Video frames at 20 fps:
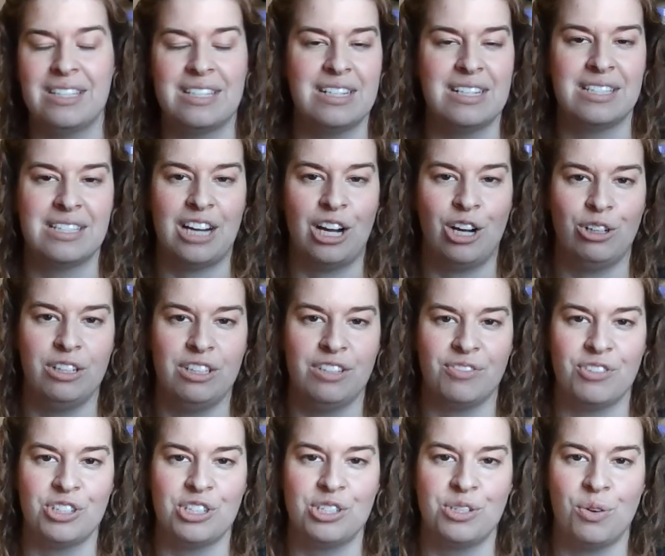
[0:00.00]
an entirely
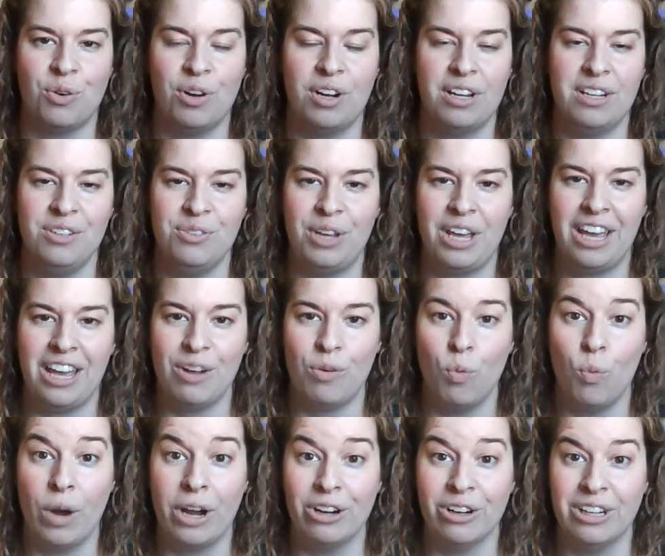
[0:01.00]
different story, and you can't
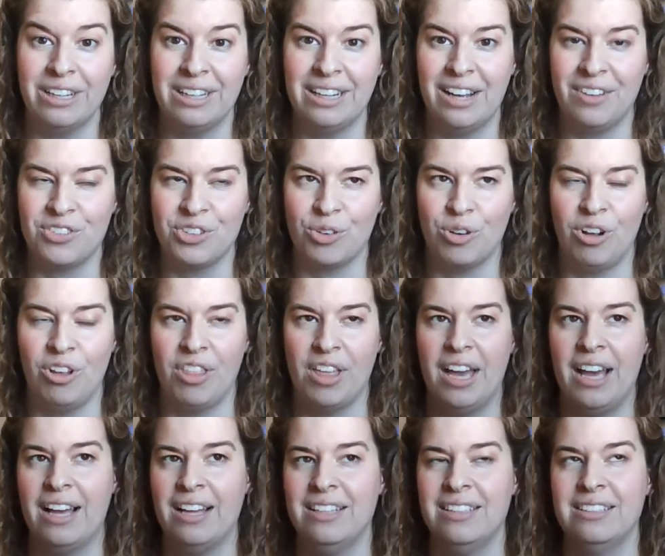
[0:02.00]
wear it after all
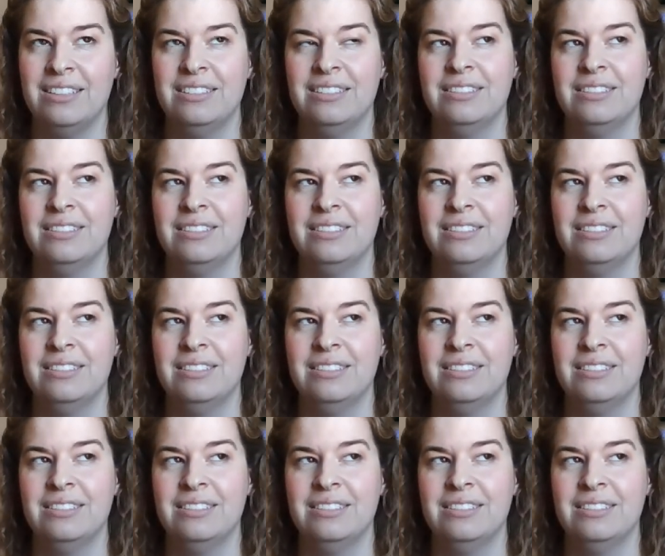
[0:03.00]
that.